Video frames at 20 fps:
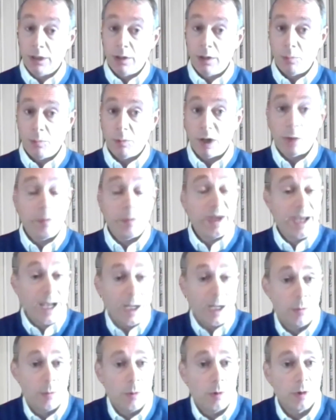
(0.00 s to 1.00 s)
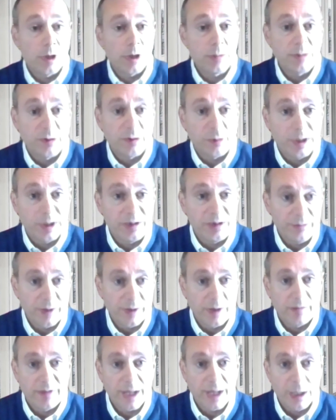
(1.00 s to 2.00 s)
while we can award up to
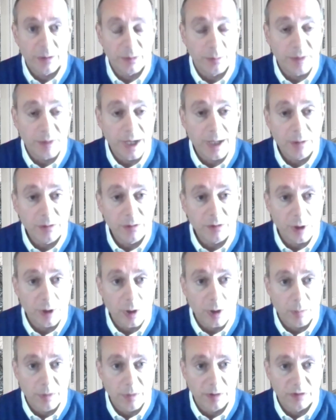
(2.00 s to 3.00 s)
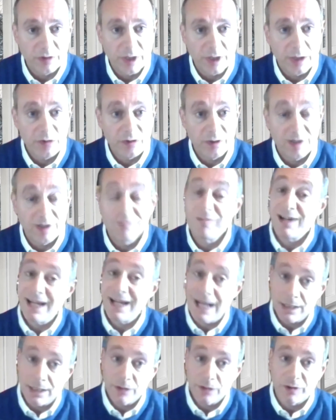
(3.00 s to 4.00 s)
£25,000 in compensation, in
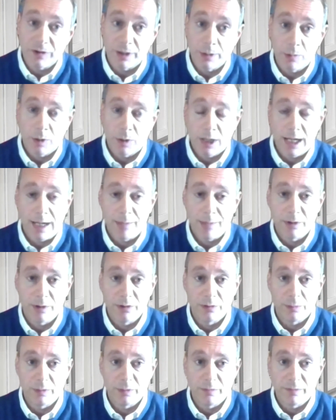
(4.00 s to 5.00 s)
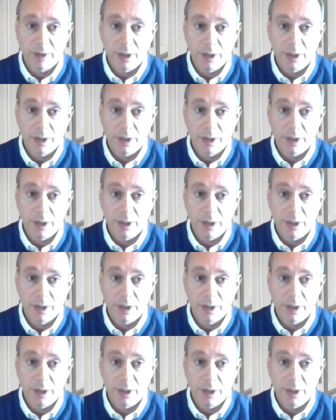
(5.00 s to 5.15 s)
reality, what happens with